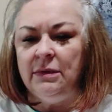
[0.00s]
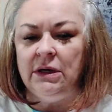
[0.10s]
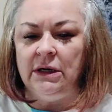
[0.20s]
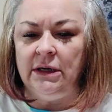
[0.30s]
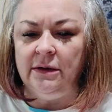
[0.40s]

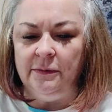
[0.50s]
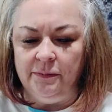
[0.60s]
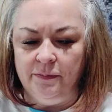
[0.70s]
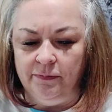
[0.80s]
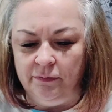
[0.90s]
my...
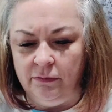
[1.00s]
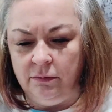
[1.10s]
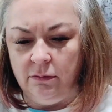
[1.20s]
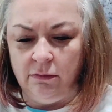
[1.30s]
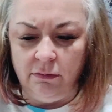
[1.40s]

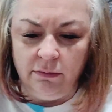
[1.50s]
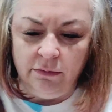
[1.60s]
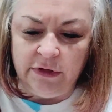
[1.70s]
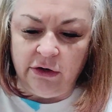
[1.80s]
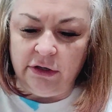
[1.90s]

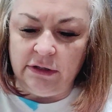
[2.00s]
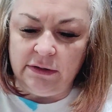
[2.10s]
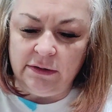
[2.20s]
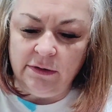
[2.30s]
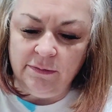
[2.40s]
There it
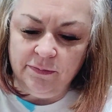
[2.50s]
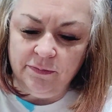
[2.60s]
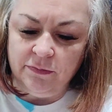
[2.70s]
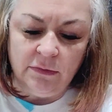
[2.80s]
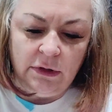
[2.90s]
is.
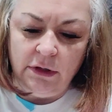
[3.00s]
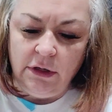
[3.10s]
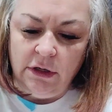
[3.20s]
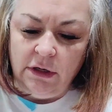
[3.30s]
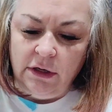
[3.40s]

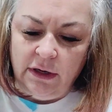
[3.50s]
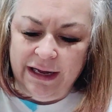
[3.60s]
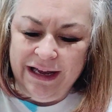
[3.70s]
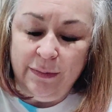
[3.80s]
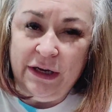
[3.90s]

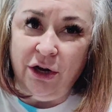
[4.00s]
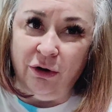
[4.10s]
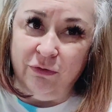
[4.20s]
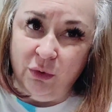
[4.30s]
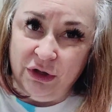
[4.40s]
I got to be
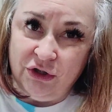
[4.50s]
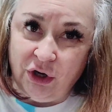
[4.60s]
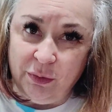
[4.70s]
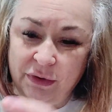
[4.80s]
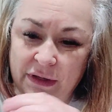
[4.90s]
careful with
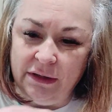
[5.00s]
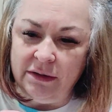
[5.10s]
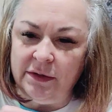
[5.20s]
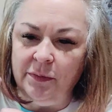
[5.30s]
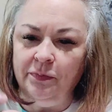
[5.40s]
sharp
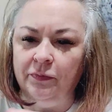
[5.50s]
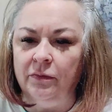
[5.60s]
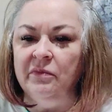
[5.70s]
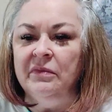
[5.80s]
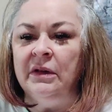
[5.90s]
things.
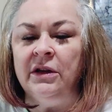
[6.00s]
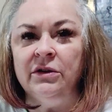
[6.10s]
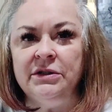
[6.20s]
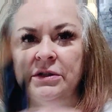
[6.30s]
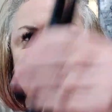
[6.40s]

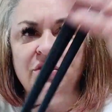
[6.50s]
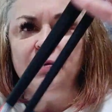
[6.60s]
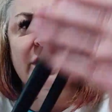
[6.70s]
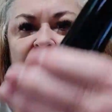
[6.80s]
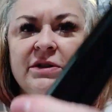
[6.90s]
Here's the
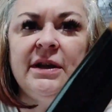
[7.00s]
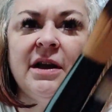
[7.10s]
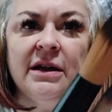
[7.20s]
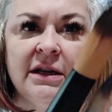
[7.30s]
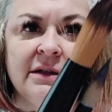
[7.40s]
2 brushes
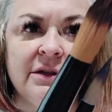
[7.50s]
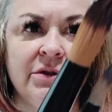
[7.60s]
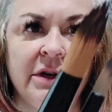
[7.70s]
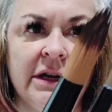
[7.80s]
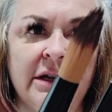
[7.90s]
I got
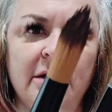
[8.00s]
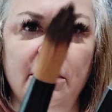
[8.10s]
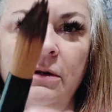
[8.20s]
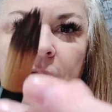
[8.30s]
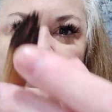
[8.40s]
yesterday.